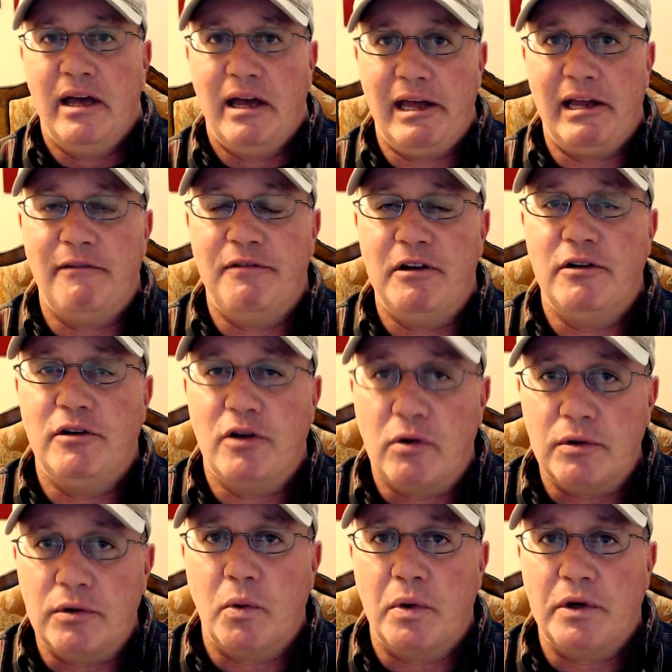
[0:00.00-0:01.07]
And if you
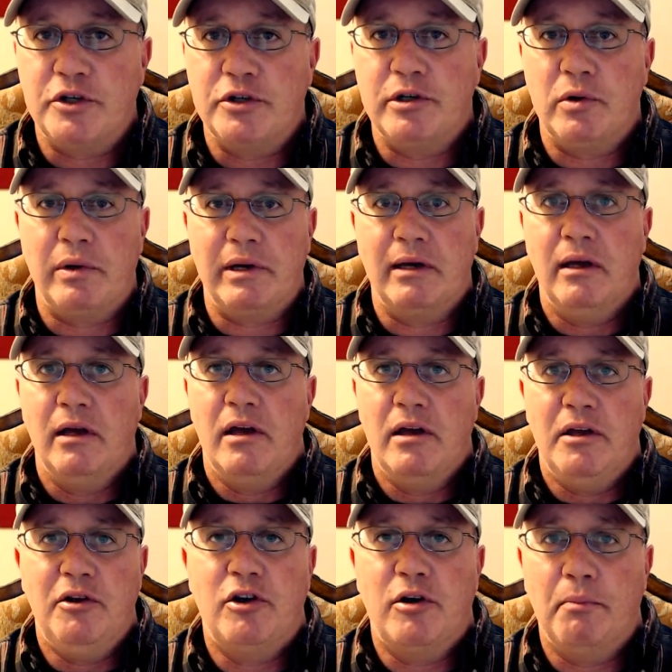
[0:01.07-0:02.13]
don't know what you're doing,
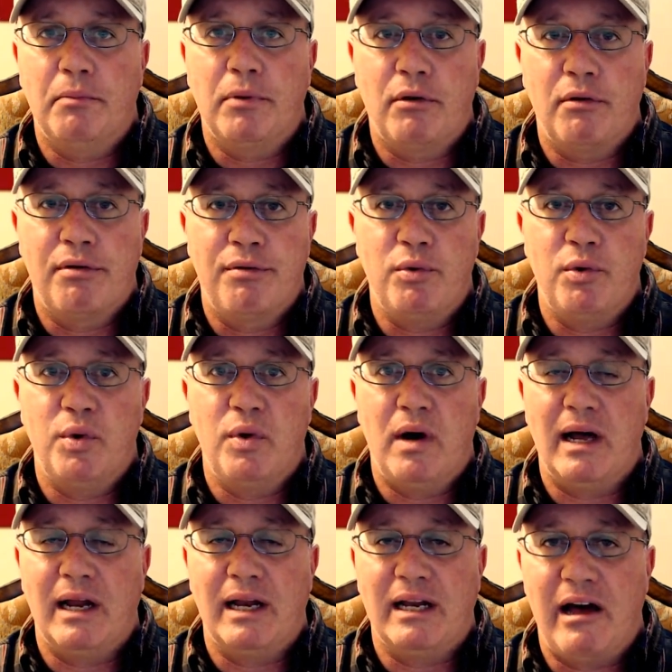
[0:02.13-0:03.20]
you can blow through
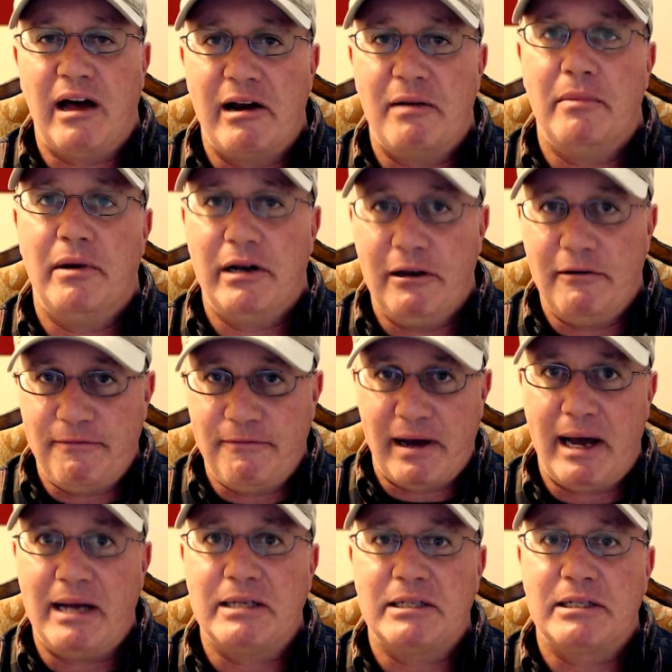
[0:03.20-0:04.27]
a lot of money
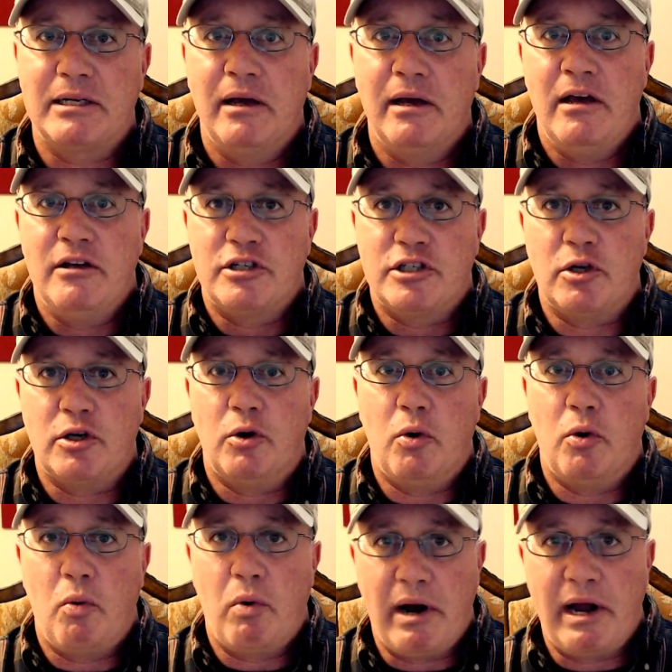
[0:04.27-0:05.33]
fast. So,
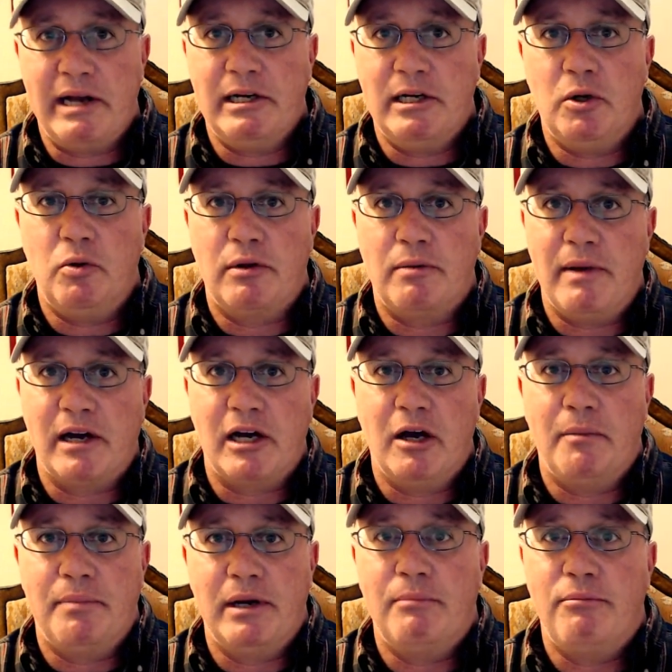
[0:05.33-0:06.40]
what I do with my
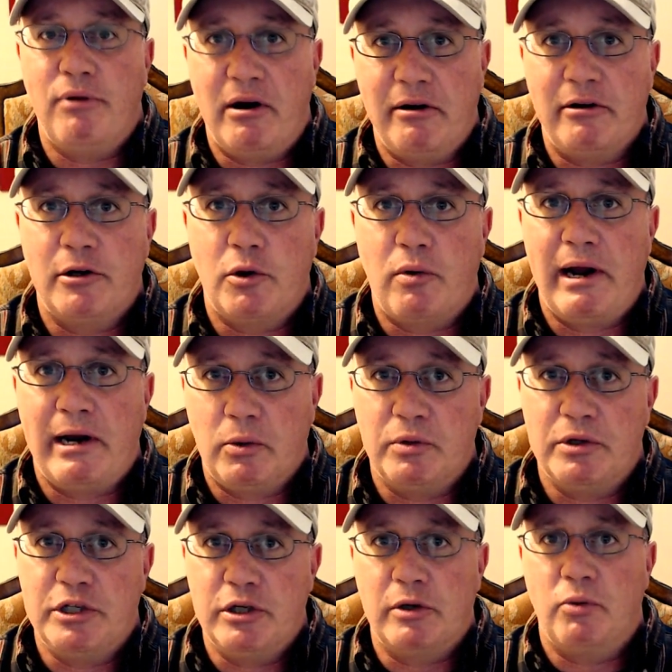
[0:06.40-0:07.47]
company, Browning Direct,
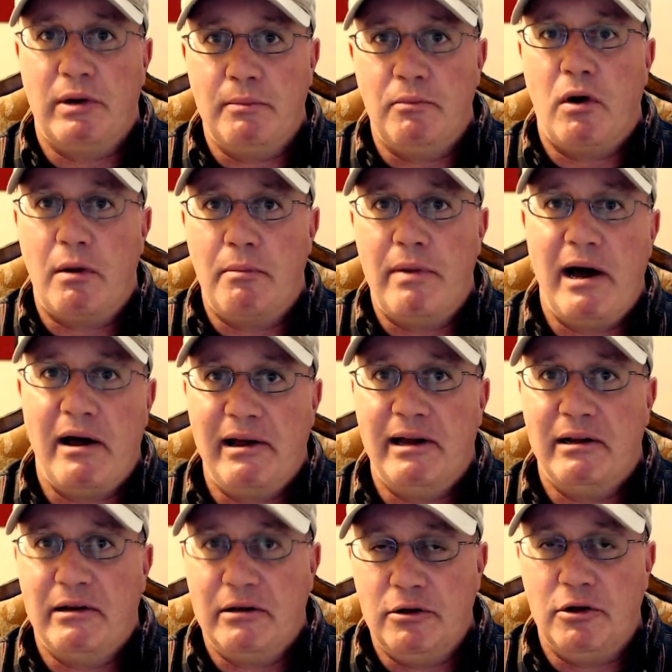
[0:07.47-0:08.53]
which you can read more about at
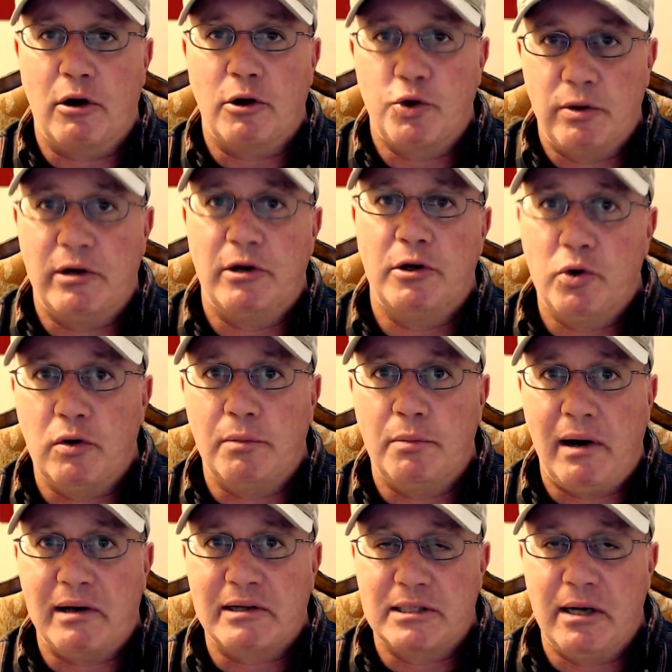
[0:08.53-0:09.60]

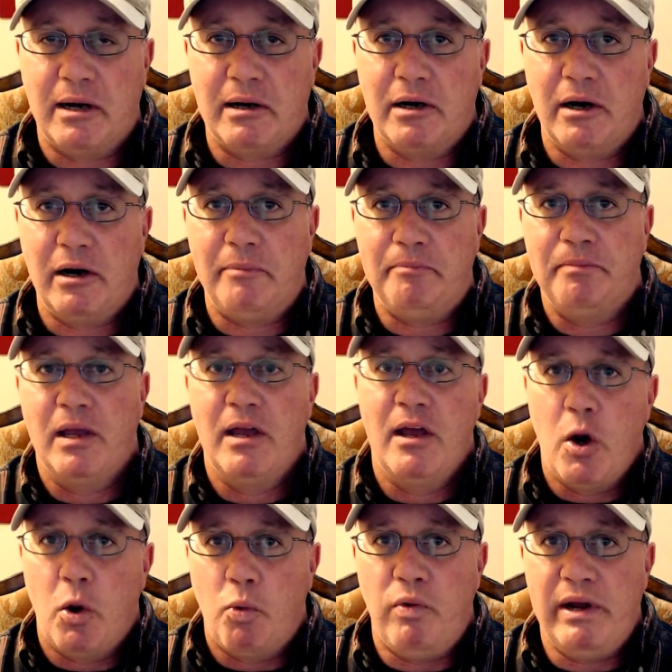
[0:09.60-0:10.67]
dogtrainertoolbox.com,
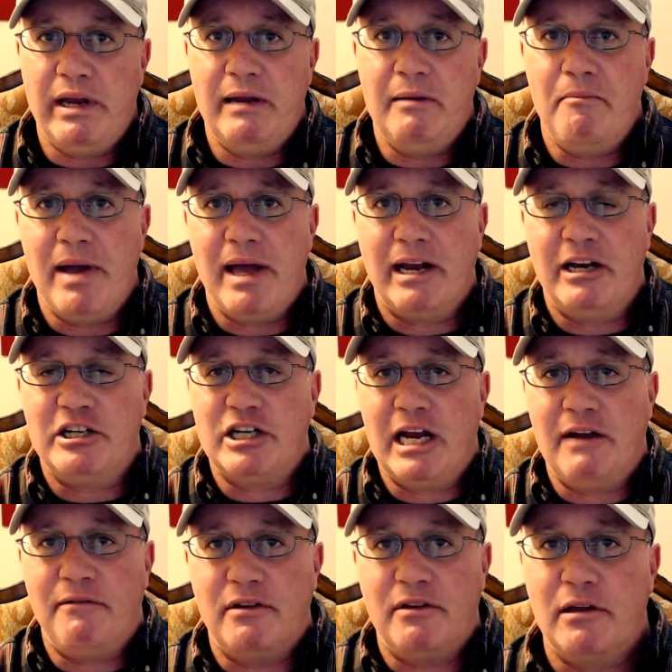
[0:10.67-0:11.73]
we manage
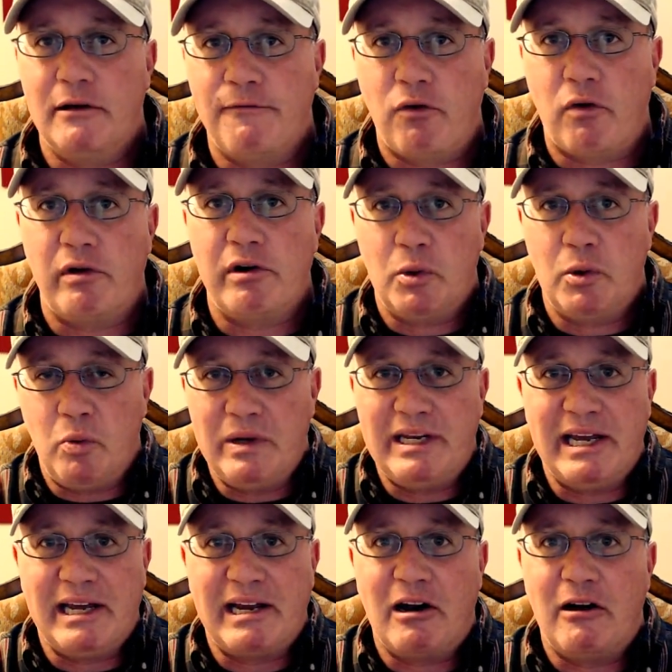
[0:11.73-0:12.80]
everything for you. We
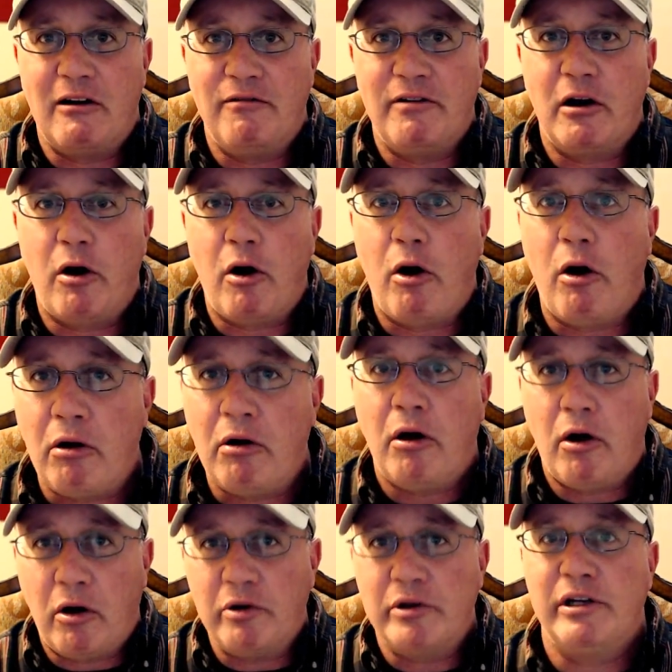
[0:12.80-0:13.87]
take care of it all. All